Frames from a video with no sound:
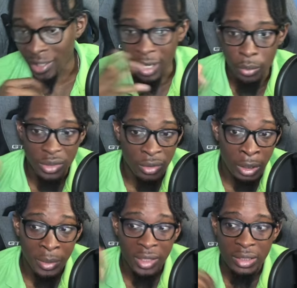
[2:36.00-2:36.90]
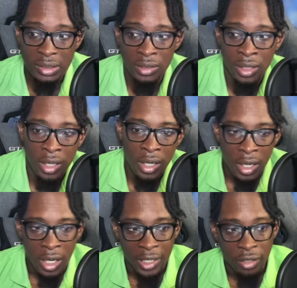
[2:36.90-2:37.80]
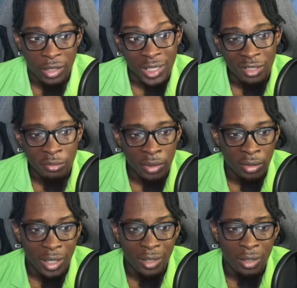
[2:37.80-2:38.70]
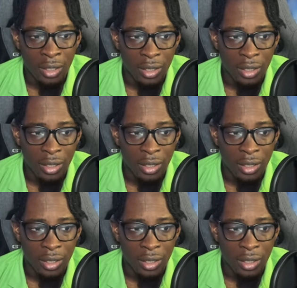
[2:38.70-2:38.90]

that was only because I got the email that